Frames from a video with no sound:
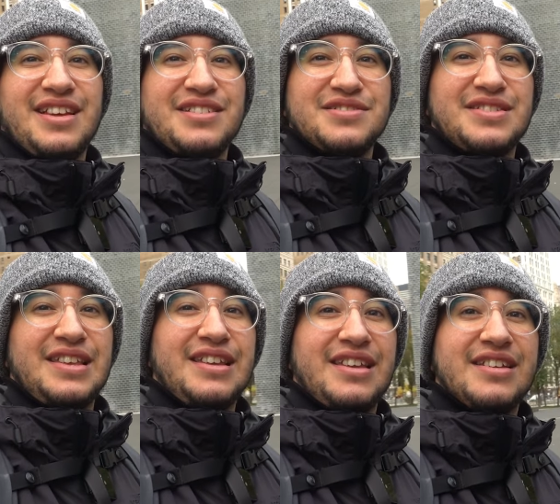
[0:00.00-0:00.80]
like just
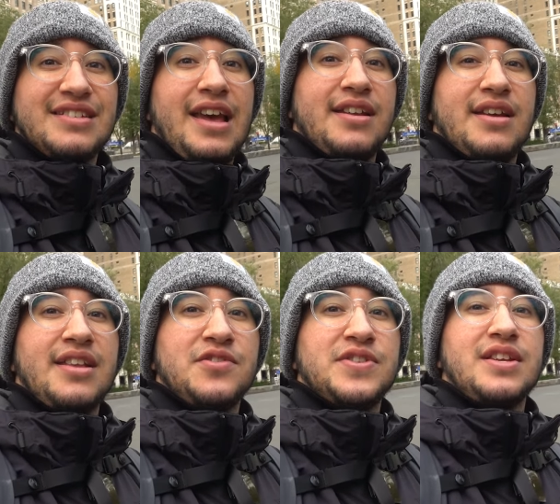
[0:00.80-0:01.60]
seeing kids, and
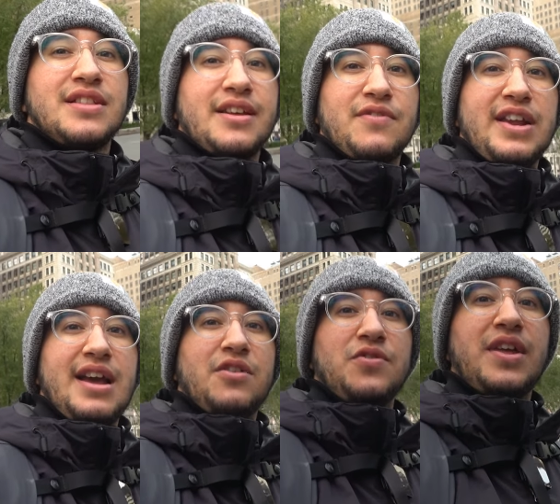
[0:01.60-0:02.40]
and you see like right
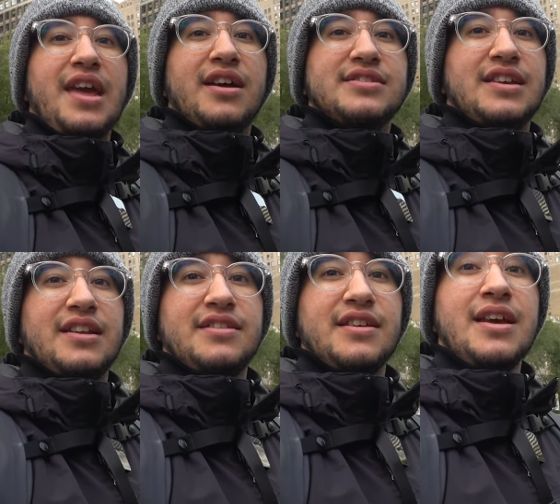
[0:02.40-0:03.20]
now you cannot see
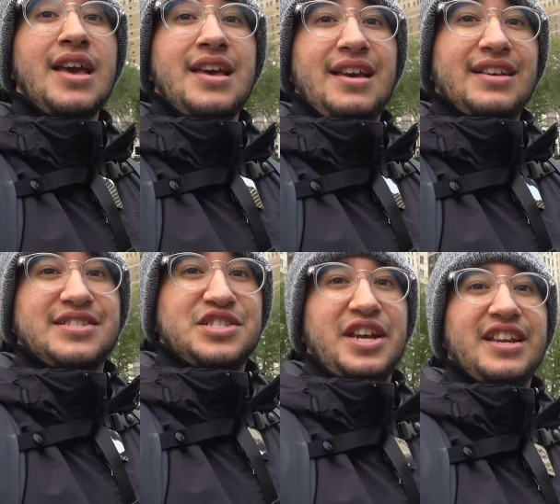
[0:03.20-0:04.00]
anything,
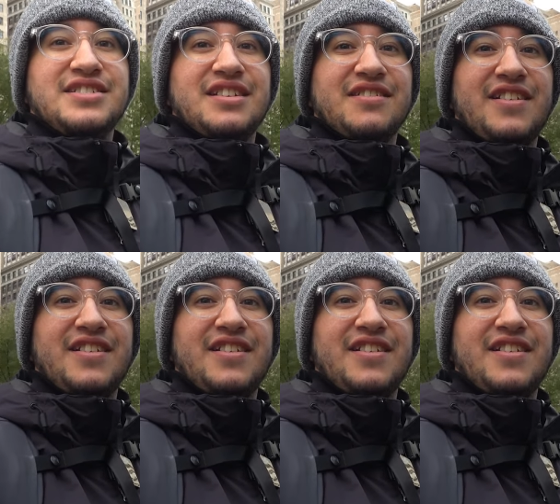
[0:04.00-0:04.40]
it's changing,